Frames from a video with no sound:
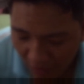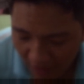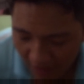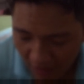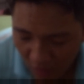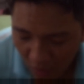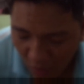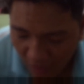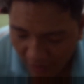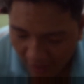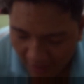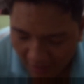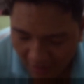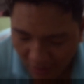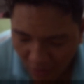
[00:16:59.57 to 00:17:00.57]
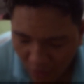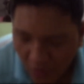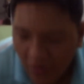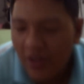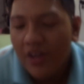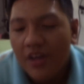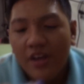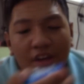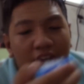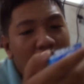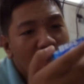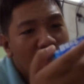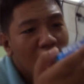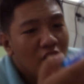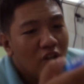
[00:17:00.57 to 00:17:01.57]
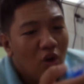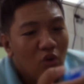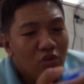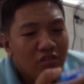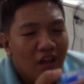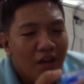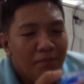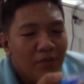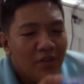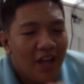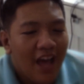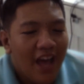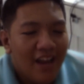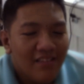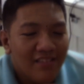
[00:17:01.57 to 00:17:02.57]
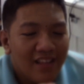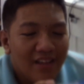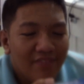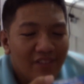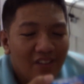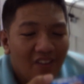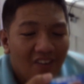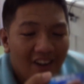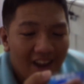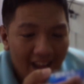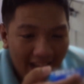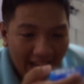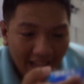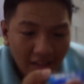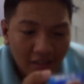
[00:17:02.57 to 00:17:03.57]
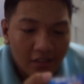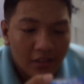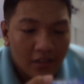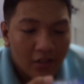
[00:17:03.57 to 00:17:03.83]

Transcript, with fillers: or the coolness so it goes up to the highest level or 8